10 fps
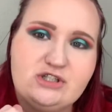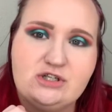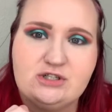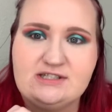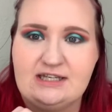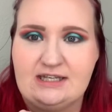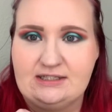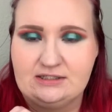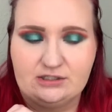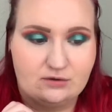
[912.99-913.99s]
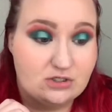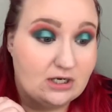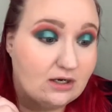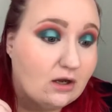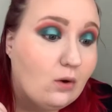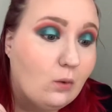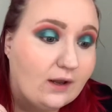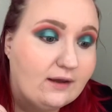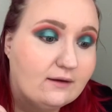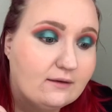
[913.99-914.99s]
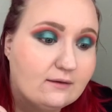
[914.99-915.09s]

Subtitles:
turned into like an indigo shade, not quite,